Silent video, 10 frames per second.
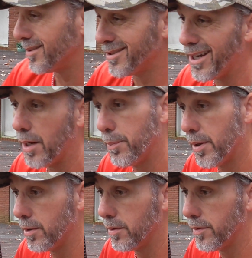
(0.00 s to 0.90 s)
is not
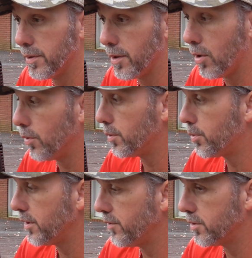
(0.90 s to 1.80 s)
better than all the
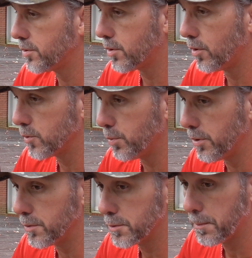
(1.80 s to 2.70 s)
previous
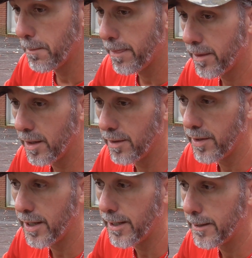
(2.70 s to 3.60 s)
crossbows that I've
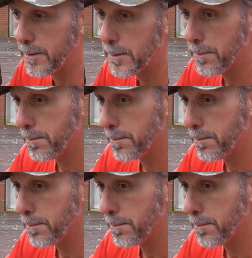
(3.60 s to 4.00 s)
had,